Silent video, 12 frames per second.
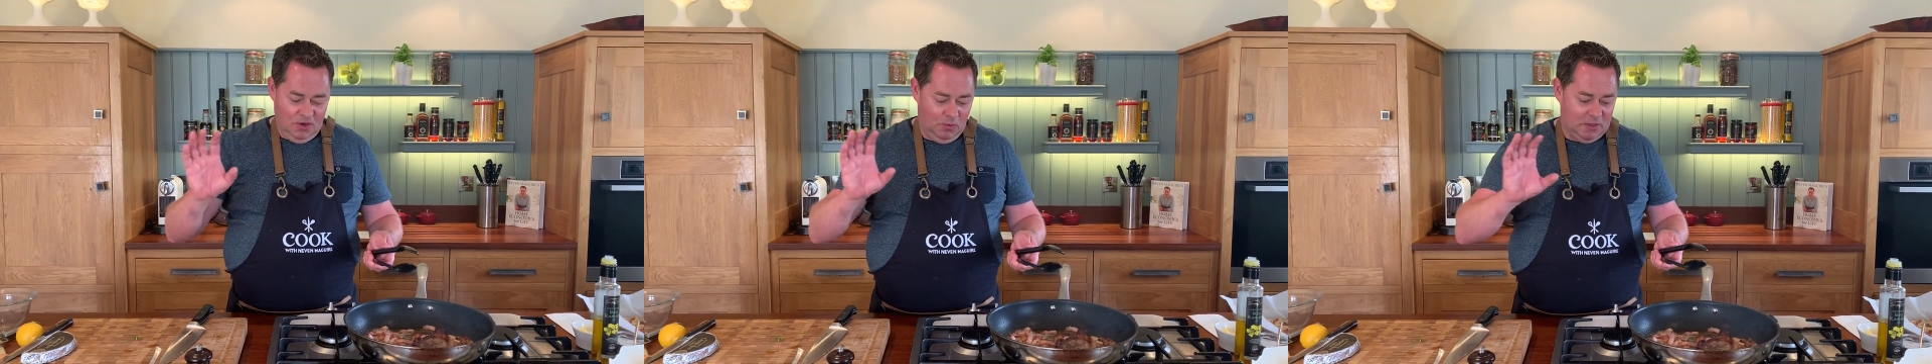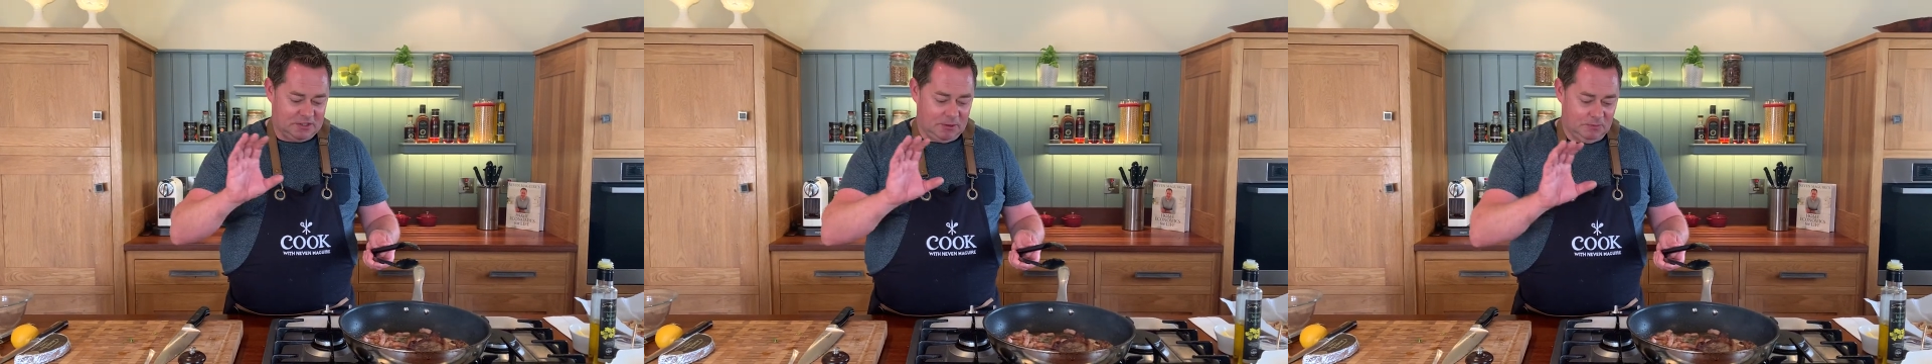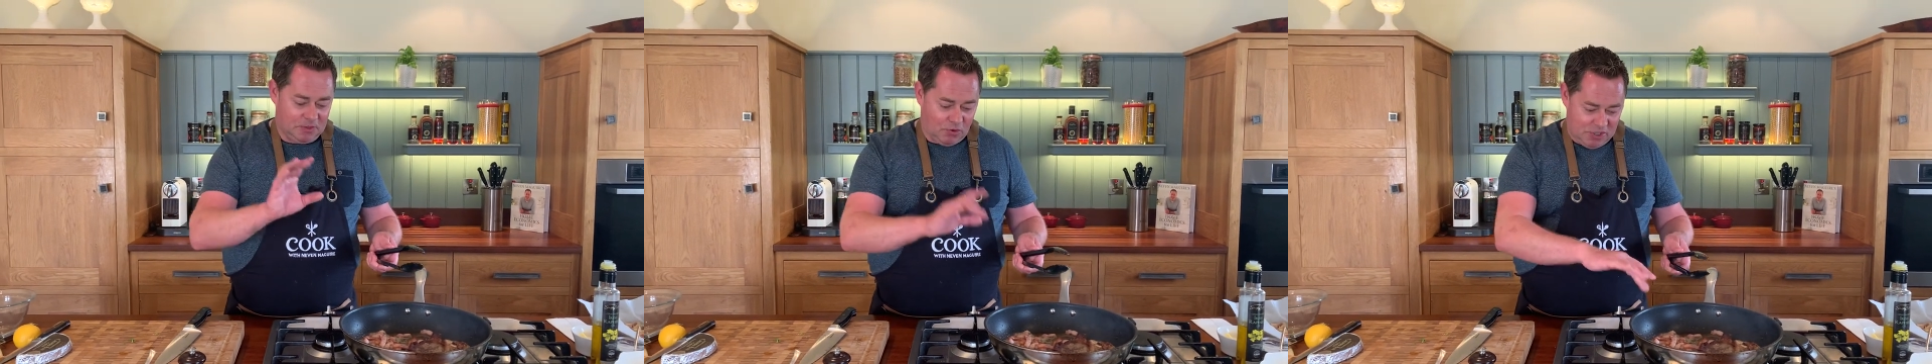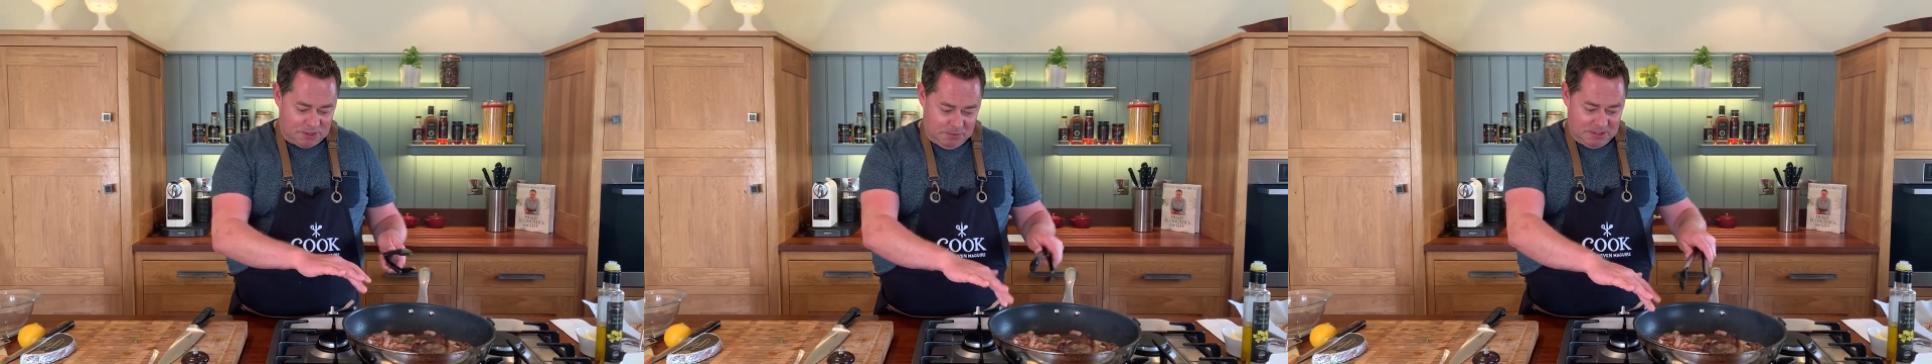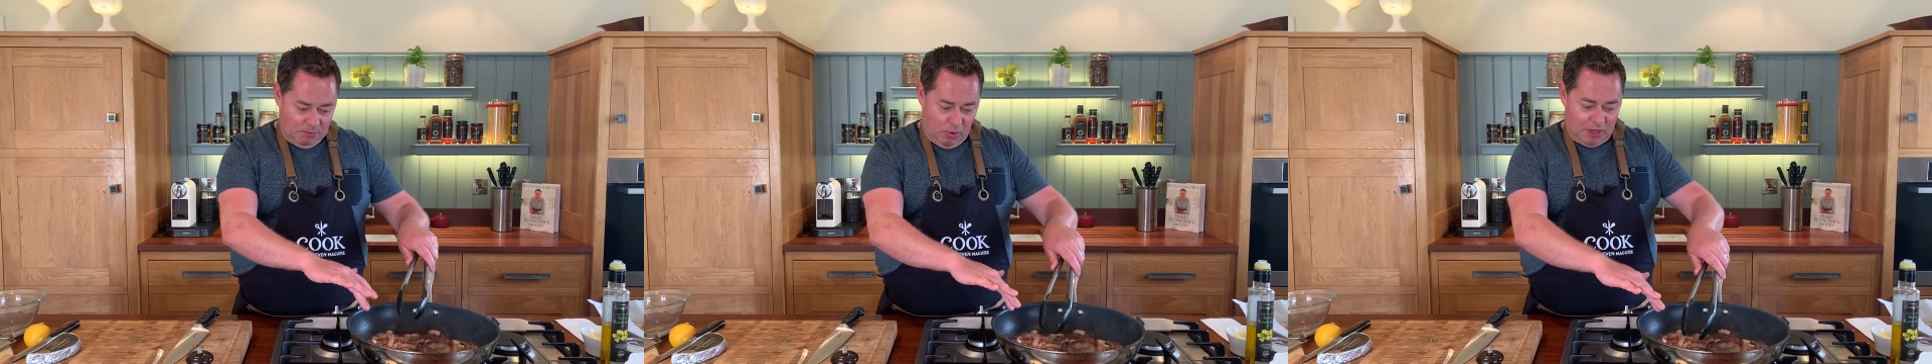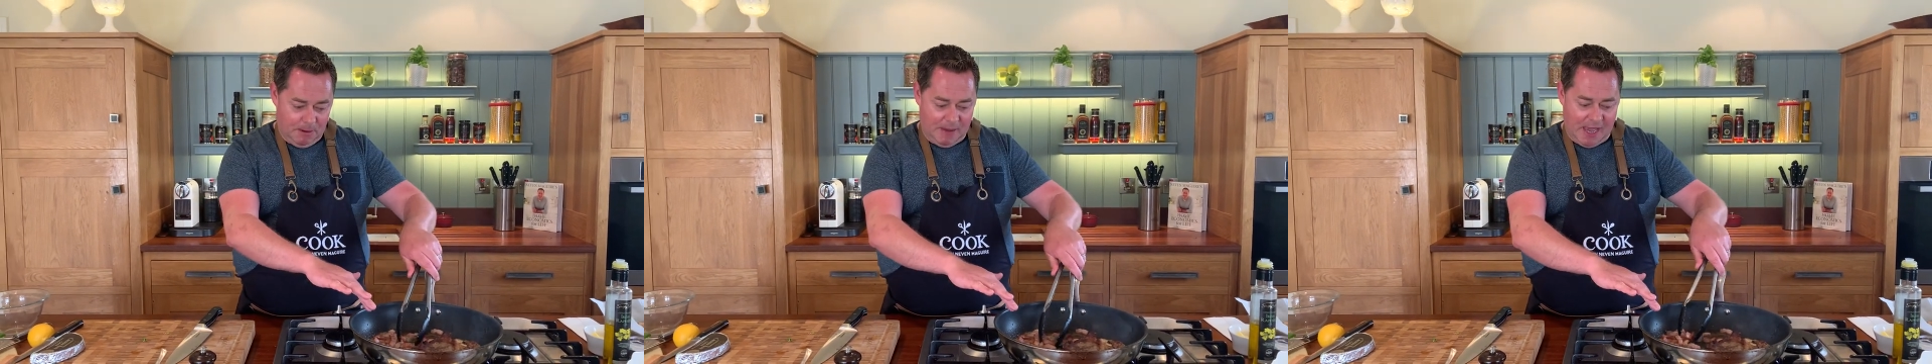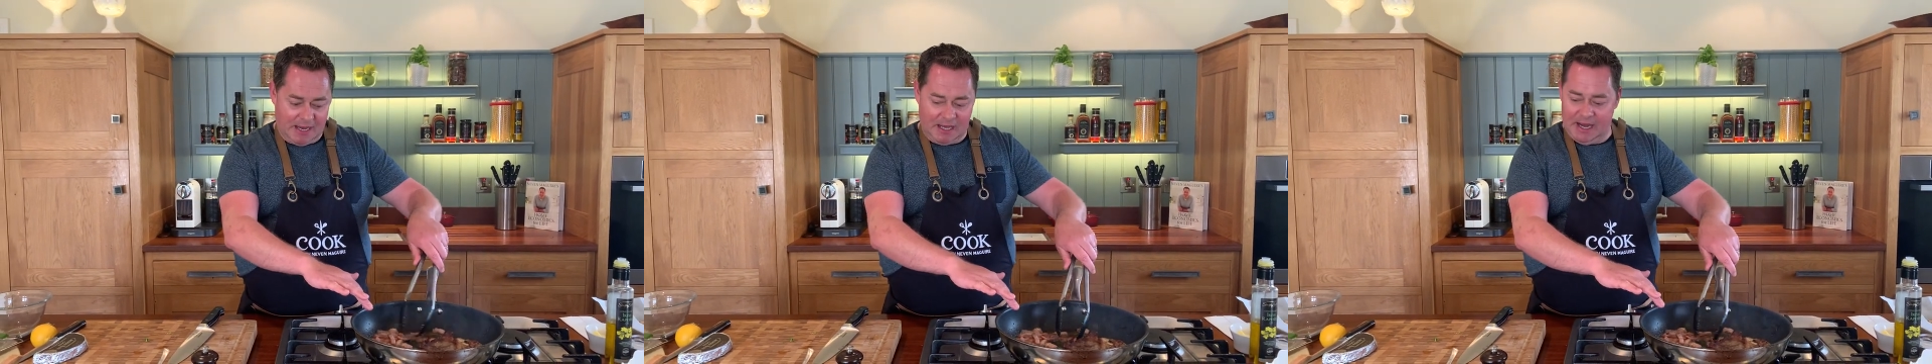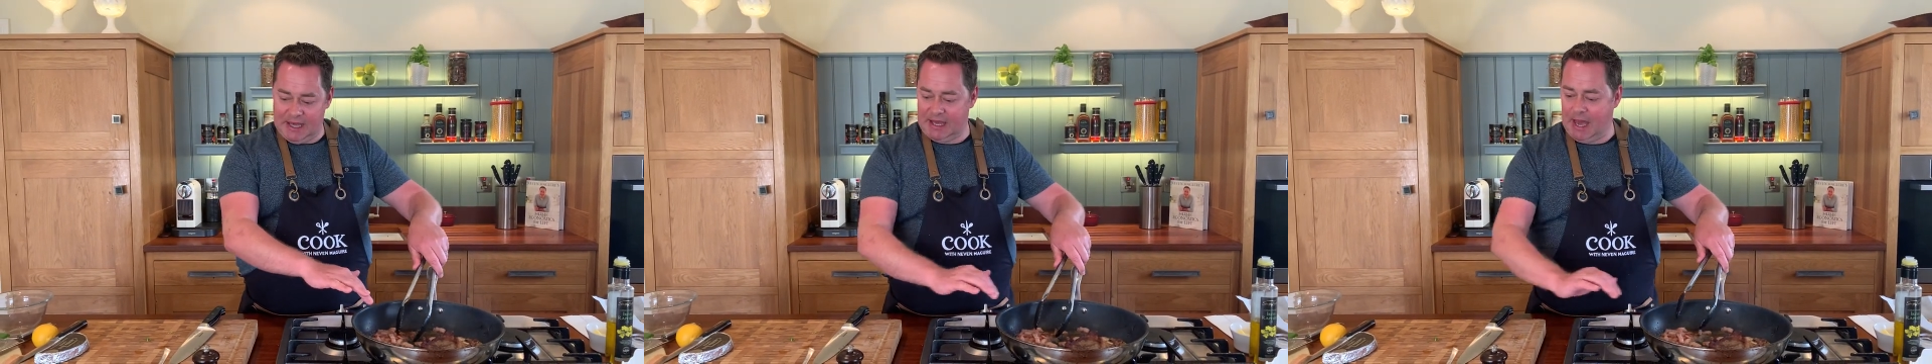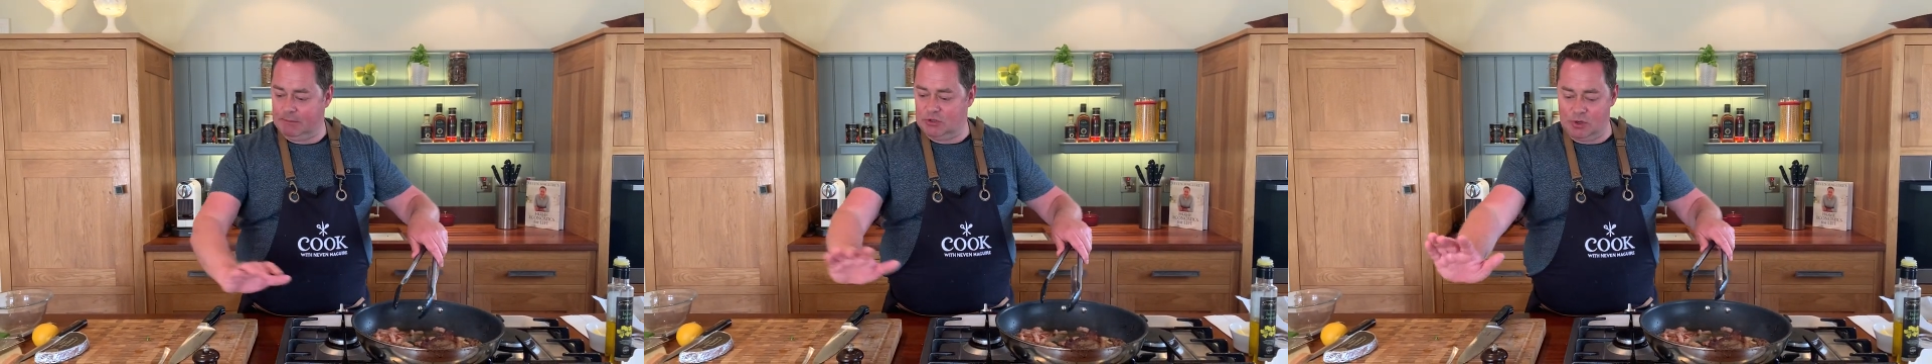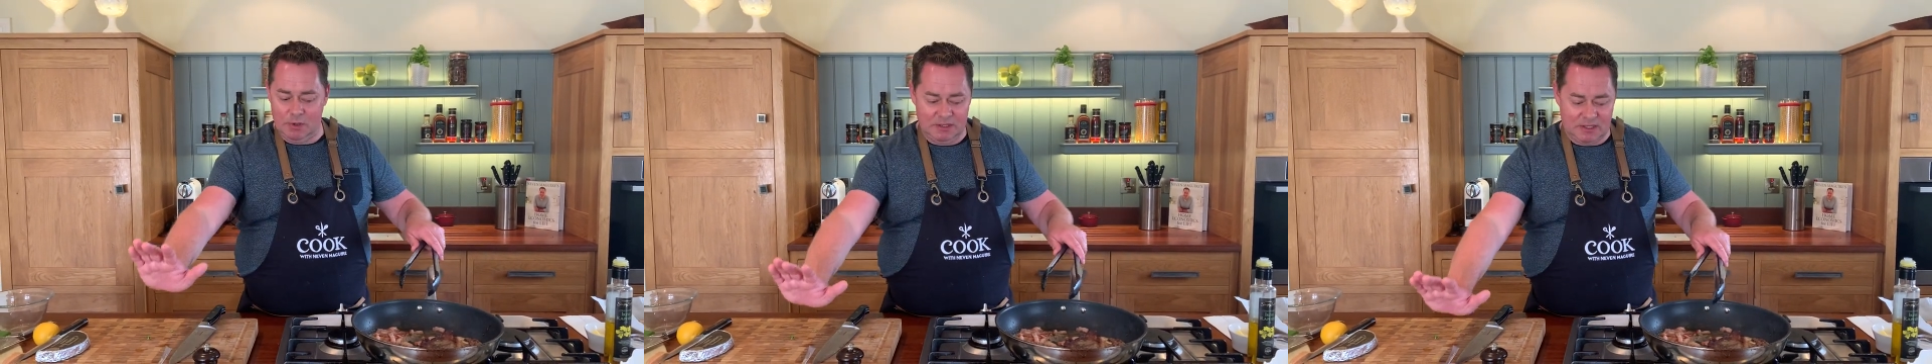with some crispy smoky bacon like I'm doing,